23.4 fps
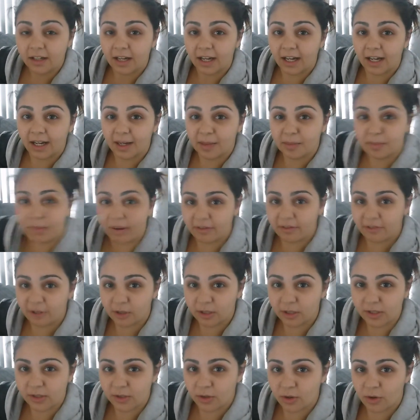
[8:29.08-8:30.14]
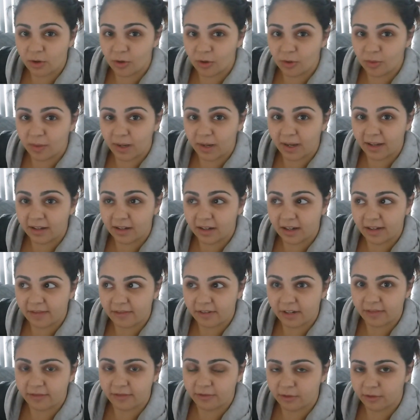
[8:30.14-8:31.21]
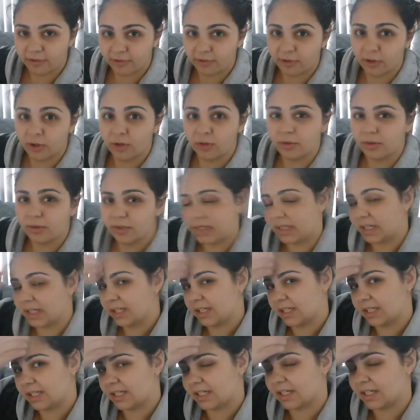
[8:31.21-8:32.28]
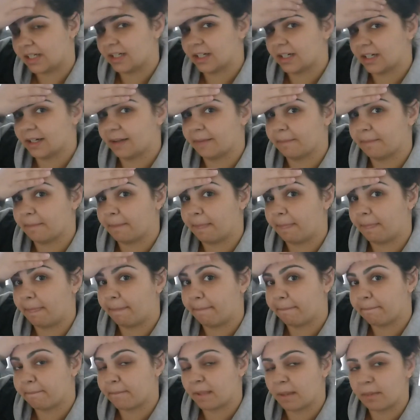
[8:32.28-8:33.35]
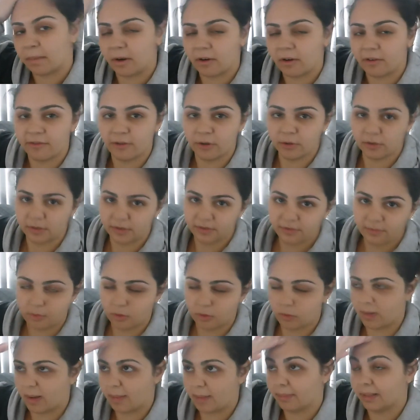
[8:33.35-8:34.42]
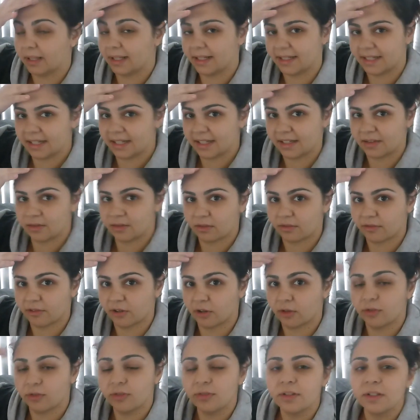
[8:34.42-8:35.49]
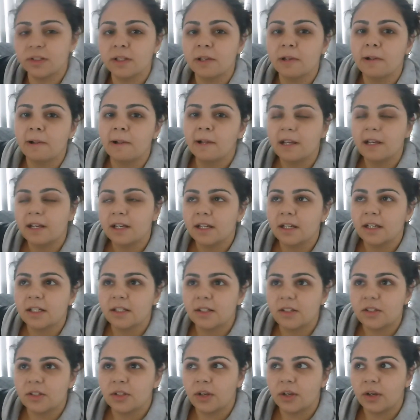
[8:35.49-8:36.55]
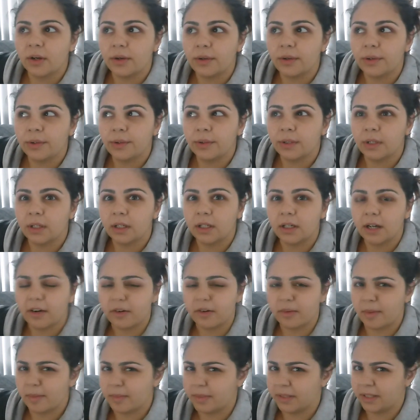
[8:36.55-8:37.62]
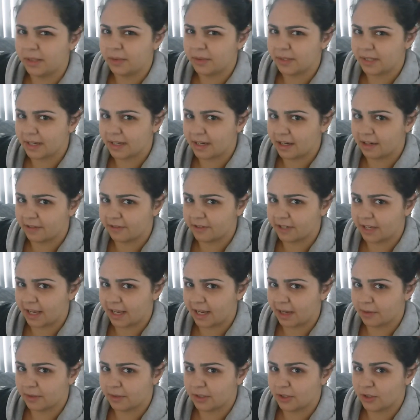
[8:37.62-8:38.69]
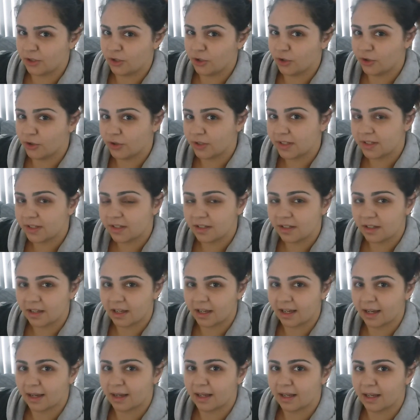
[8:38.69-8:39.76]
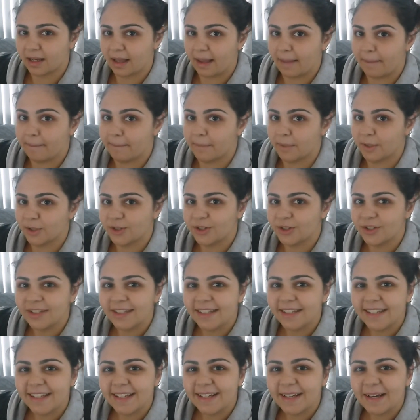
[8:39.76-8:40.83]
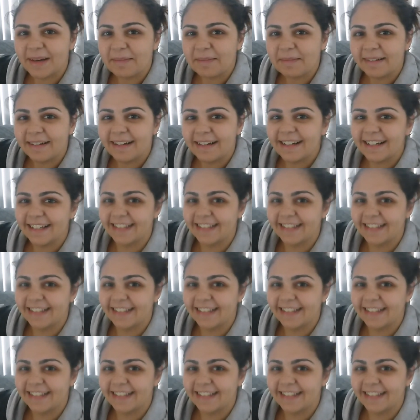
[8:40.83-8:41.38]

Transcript: Um, my folder's got all my IVF referrals in it, um, my referrals, all my blood test referrals. So I remember there was an after hours nurse uh, emergency number